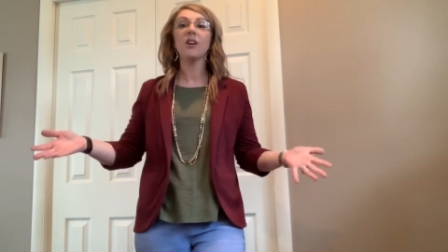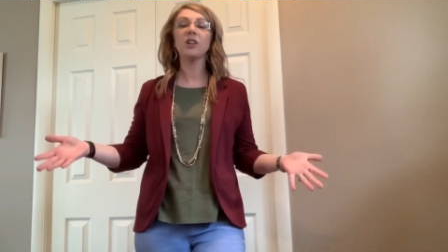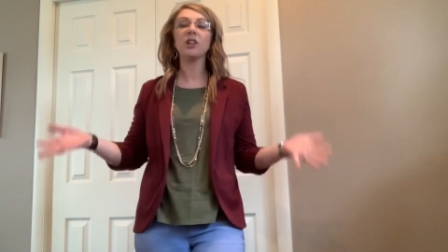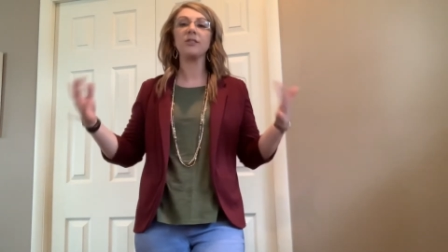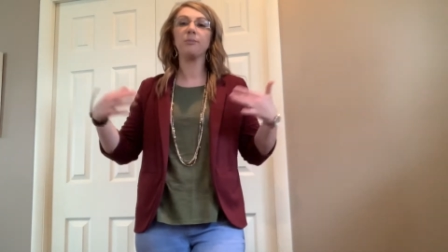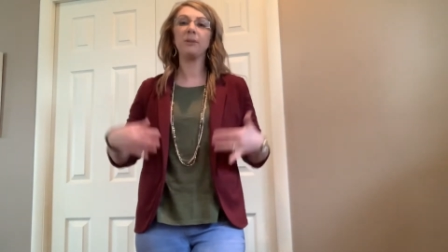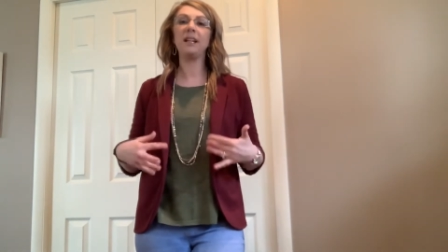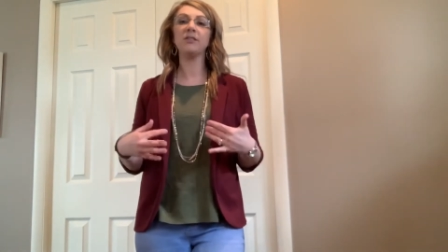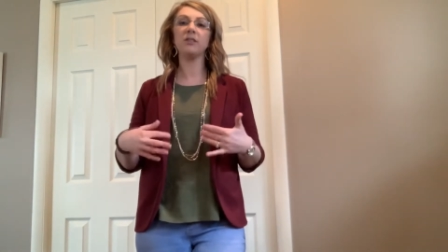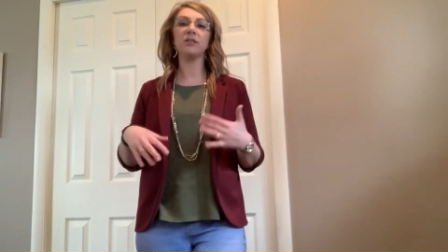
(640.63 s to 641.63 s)
Girls,
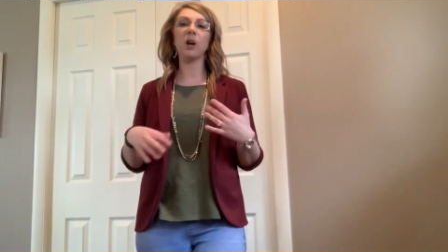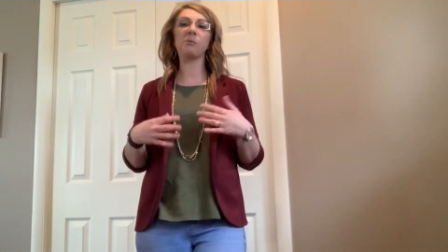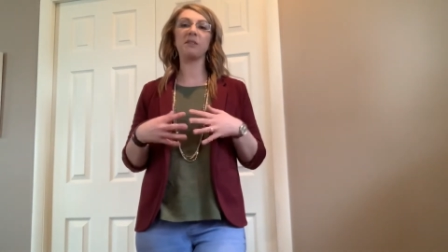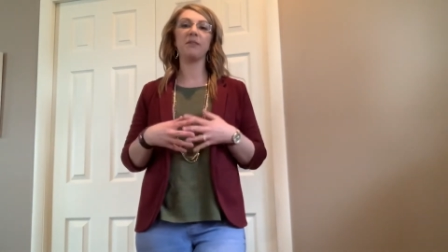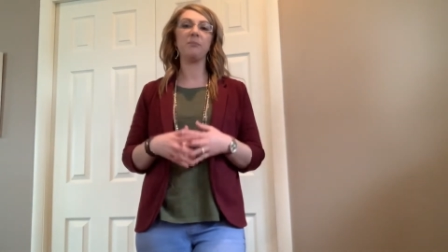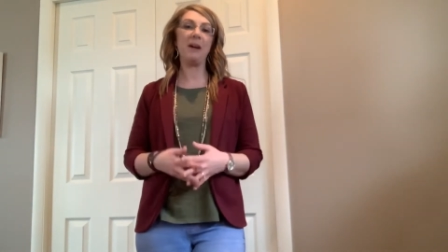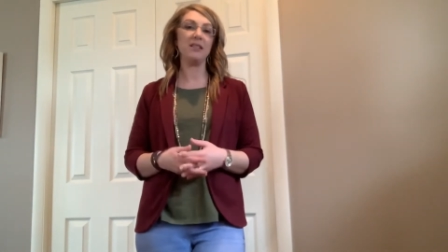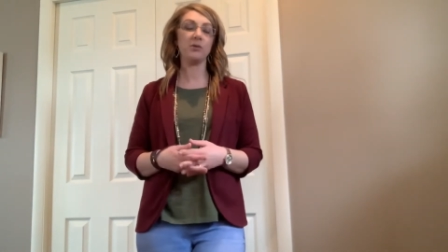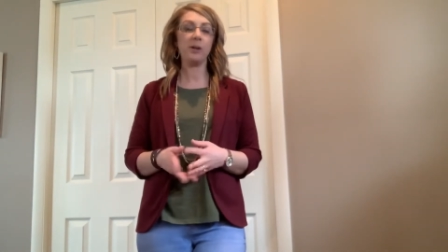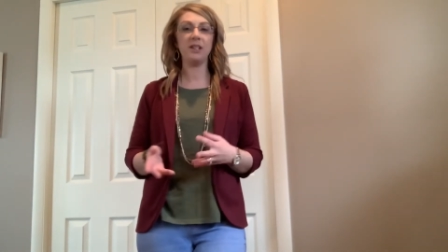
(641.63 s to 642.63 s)
blazers are one of the
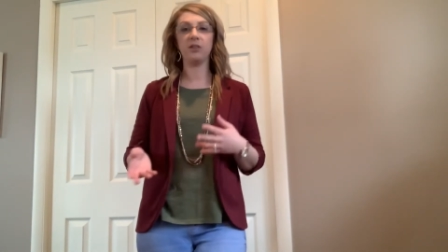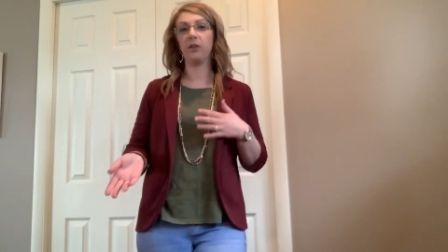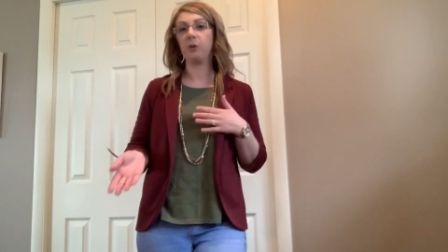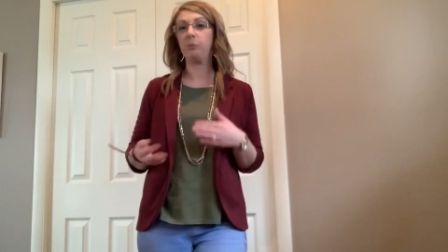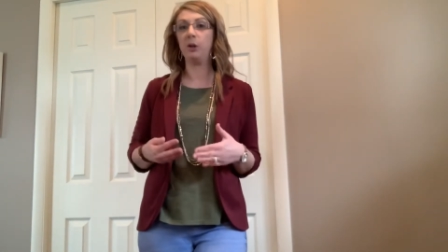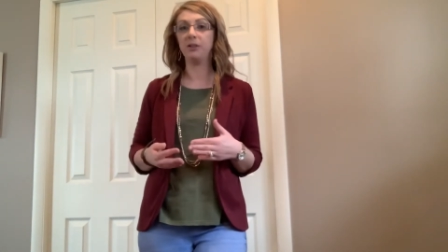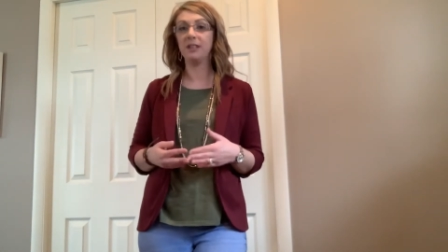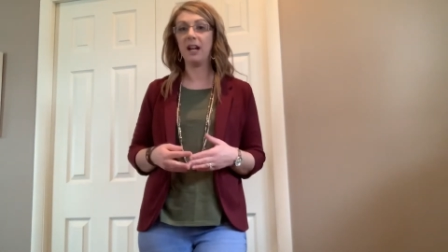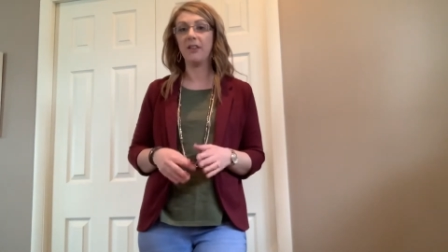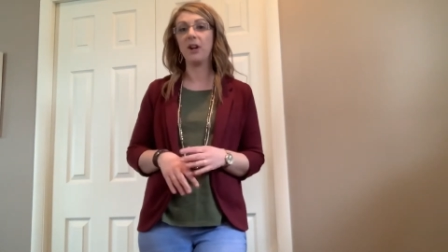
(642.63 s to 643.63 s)
best ways to look pulled
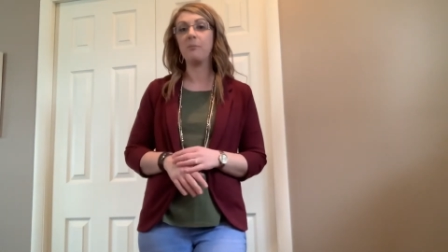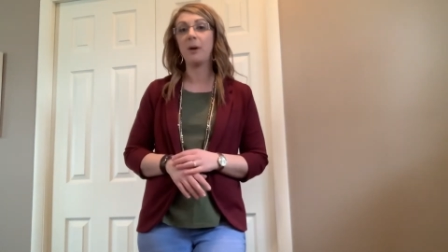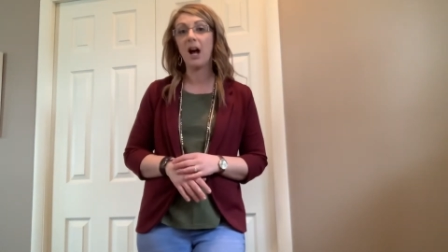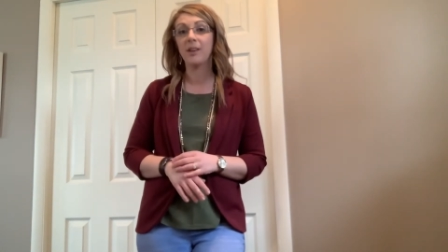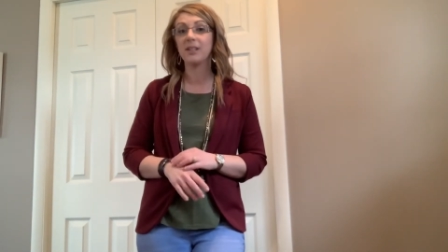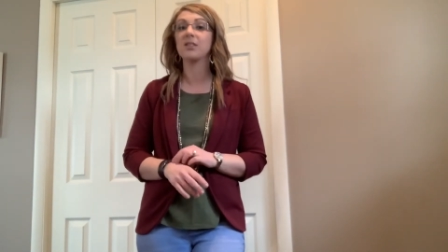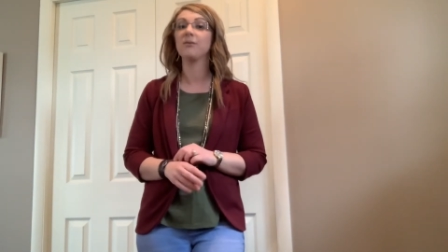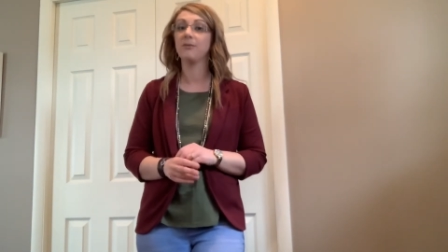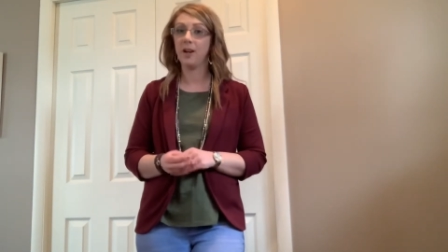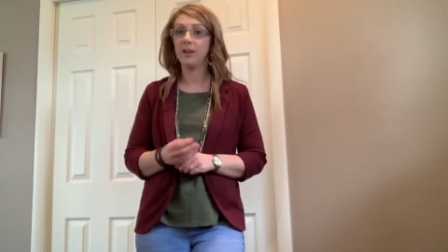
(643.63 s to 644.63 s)
together and polished
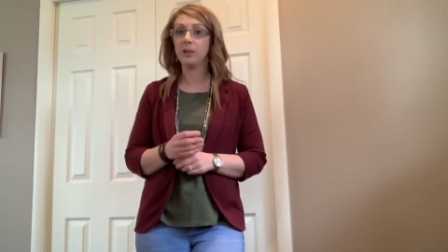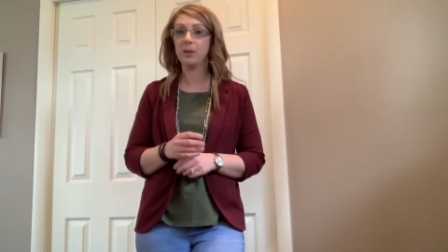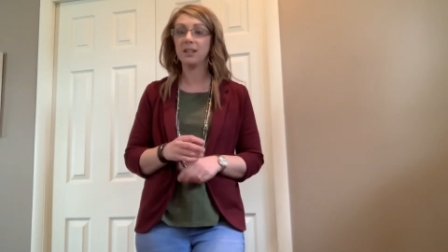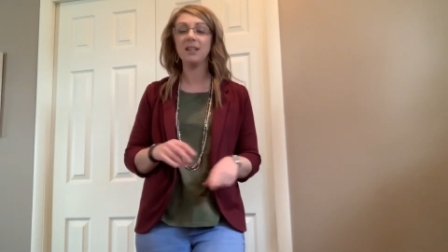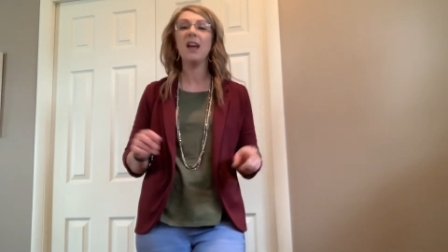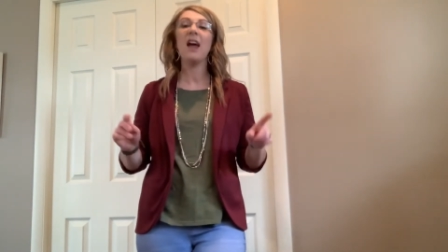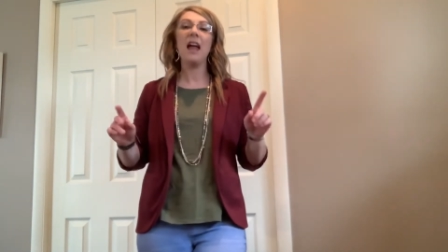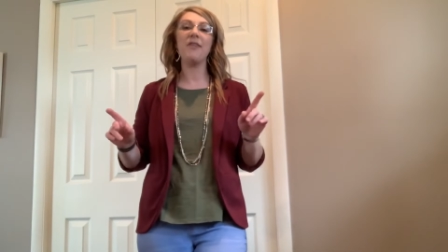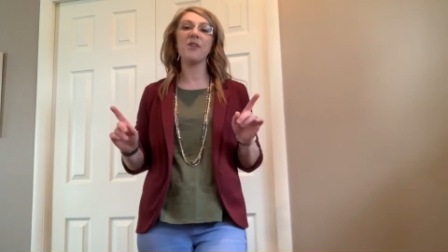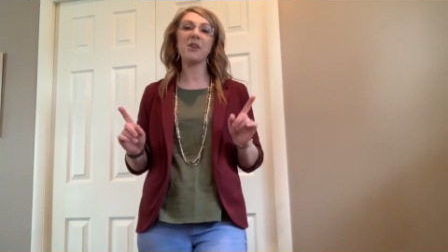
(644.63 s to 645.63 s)
very quickly,
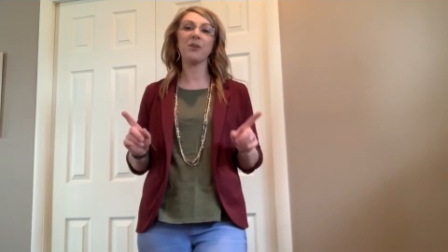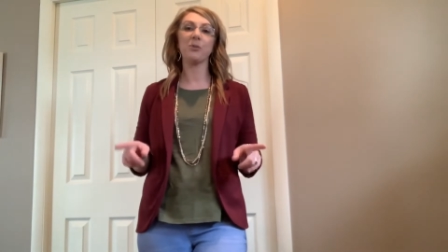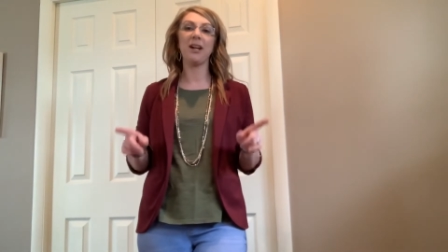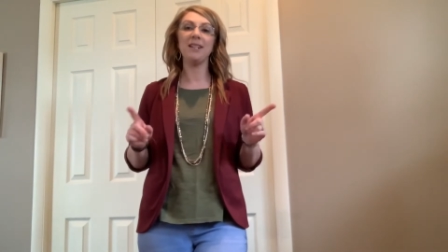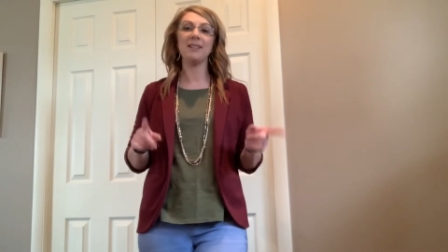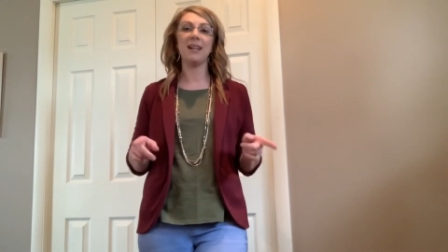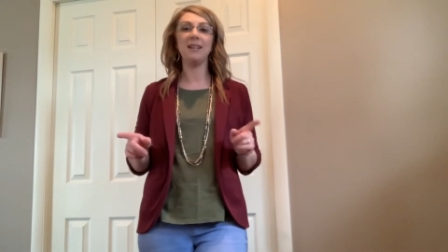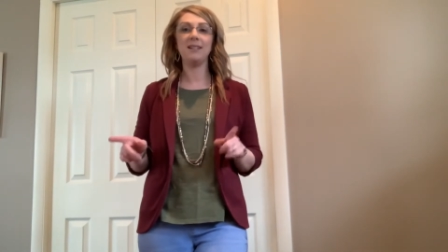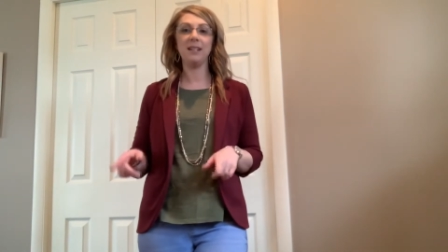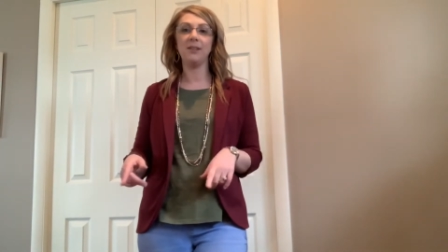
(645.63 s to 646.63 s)
and they're a great
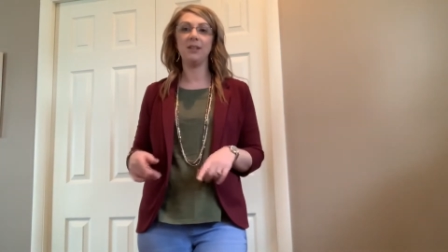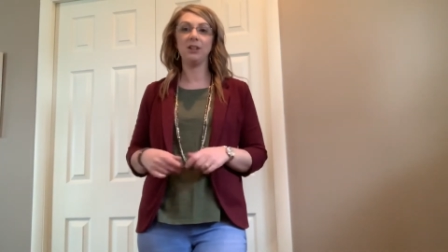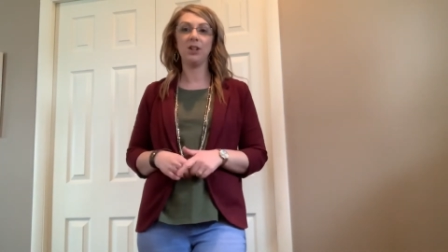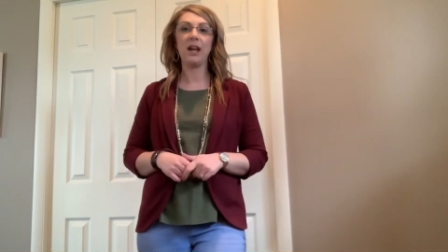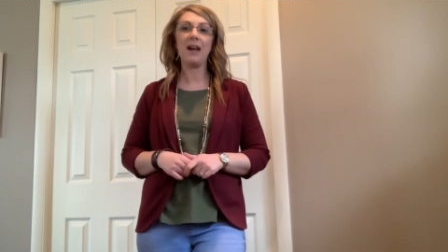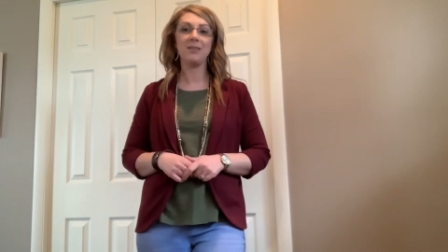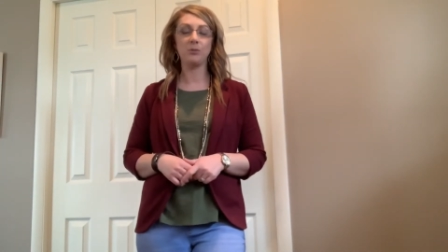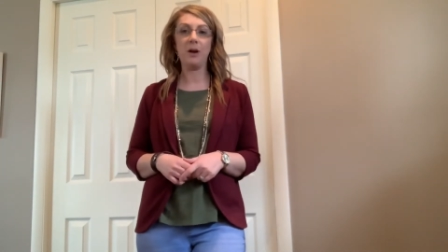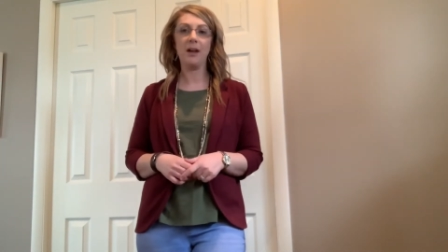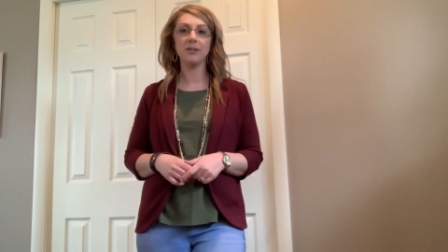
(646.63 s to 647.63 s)
day to evening look as
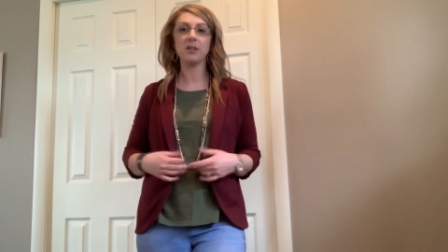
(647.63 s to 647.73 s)
well.